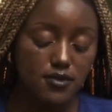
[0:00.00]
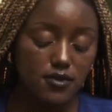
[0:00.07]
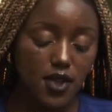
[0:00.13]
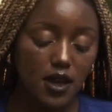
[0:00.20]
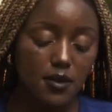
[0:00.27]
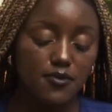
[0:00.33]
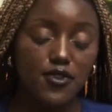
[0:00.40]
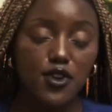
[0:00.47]

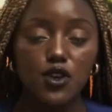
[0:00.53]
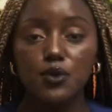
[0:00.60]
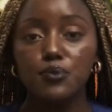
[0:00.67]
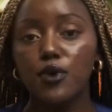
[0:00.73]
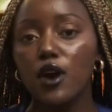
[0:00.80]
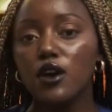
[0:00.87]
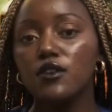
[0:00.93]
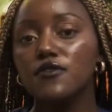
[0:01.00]
very
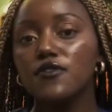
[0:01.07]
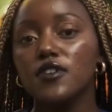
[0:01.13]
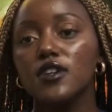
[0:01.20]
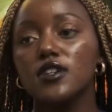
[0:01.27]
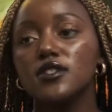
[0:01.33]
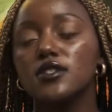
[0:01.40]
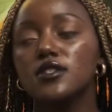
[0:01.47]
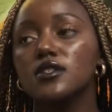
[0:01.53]
proud of
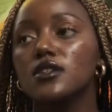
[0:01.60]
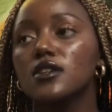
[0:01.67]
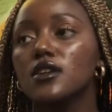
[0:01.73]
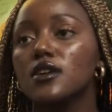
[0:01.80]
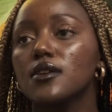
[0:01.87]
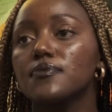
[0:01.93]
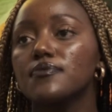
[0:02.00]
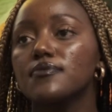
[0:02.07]
it.
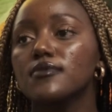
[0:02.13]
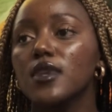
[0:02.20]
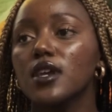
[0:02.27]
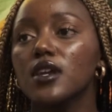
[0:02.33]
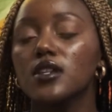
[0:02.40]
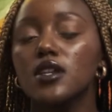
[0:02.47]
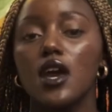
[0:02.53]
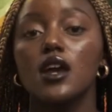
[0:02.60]

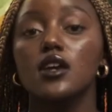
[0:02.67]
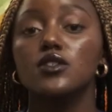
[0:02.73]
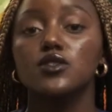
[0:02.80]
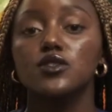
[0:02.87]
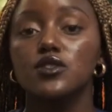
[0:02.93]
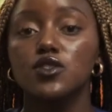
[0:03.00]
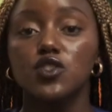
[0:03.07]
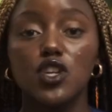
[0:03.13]
It
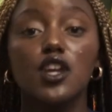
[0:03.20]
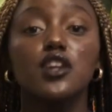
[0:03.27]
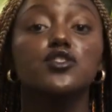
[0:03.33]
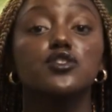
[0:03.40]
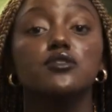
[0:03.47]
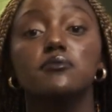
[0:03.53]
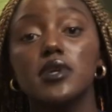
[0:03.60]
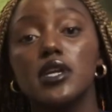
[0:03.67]
has
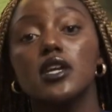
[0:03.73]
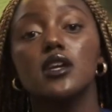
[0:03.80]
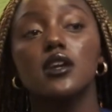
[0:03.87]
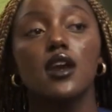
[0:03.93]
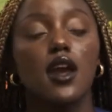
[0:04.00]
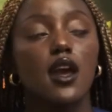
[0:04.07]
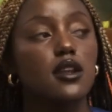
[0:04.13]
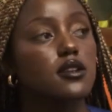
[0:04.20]
changed me
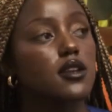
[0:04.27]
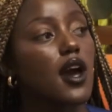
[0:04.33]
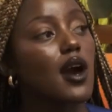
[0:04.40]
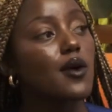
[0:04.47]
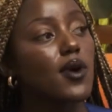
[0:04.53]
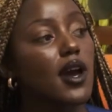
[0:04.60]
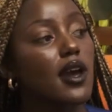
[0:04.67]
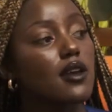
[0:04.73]
and how
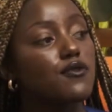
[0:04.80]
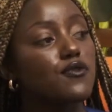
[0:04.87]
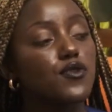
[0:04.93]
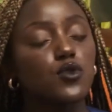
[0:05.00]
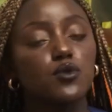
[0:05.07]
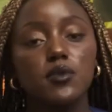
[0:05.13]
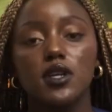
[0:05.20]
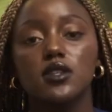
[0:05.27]
I
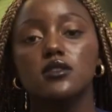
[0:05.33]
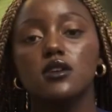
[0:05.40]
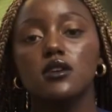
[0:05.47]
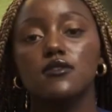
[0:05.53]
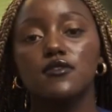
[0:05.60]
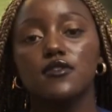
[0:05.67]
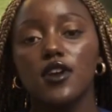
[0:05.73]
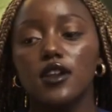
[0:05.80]
view myself,
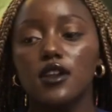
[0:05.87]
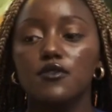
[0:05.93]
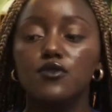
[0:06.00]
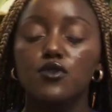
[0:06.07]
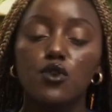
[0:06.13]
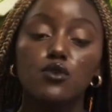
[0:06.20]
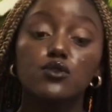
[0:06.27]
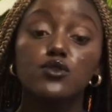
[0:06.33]
and I've
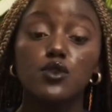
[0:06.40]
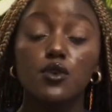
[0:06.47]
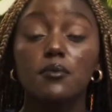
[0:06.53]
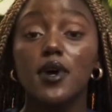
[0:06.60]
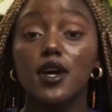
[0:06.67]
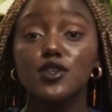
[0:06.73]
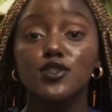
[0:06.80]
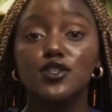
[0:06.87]
grown so
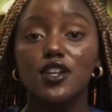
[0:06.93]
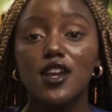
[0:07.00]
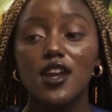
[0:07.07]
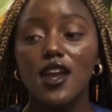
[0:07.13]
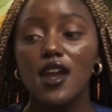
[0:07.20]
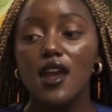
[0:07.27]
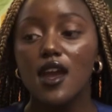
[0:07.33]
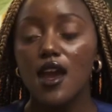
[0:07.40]
much.
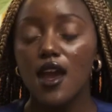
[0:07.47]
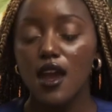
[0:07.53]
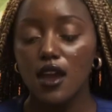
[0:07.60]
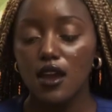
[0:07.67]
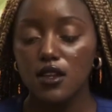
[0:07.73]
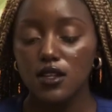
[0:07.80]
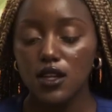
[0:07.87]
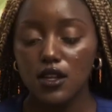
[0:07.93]

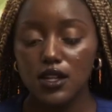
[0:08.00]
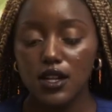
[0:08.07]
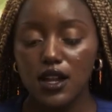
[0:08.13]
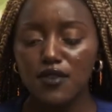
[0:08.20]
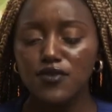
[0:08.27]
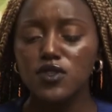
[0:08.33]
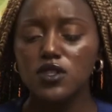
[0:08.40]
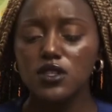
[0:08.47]
And I'd
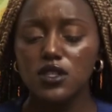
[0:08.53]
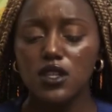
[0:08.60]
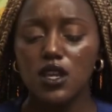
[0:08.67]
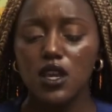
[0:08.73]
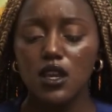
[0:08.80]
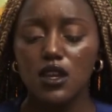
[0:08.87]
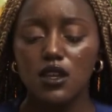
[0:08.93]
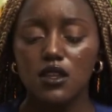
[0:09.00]
love to
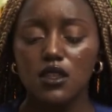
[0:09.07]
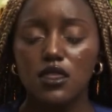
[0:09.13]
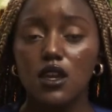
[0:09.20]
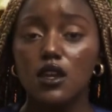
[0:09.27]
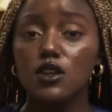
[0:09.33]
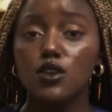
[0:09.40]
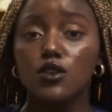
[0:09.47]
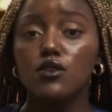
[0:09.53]
say
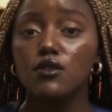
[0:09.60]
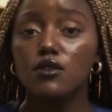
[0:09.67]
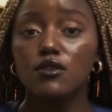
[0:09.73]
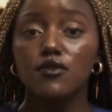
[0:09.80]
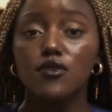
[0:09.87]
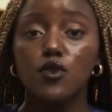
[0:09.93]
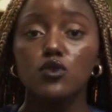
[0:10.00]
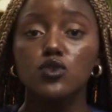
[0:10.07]
thank you
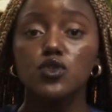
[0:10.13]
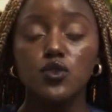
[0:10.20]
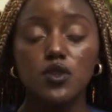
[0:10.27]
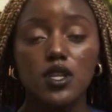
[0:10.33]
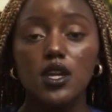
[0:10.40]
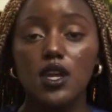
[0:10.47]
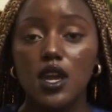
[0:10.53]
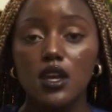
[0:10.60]
for
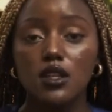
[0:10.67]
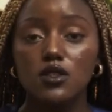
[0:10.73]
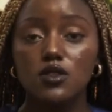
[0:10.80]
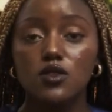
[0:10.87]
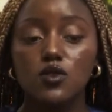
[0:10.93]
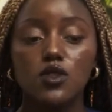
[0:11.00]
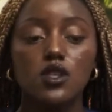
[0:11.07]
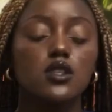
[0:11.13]
tuning in
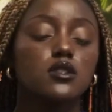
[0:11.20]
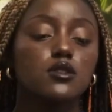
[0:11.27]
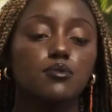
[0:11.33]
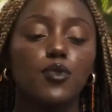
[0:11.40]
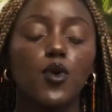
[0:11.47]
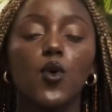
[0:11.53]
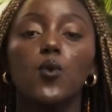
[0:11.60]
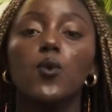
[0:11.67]
to these
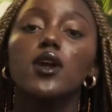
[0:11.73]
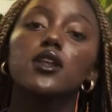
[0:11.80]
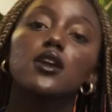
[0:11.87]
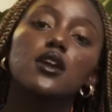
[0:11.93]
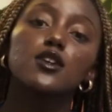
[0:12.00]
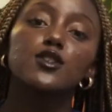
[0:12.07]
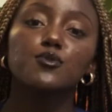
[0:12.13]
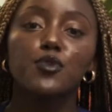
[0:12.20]
poetic
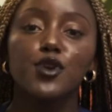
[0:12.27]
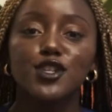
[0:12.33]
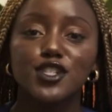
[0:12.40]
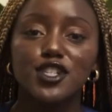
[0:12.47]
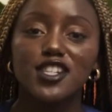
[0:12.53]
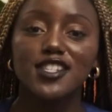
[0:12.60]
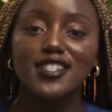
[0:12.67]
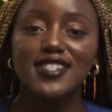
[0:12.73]

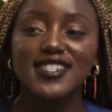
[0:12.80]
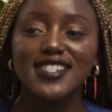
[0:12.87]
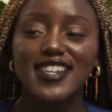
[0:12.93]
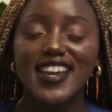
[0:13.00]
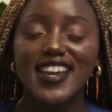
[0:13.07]
expressions.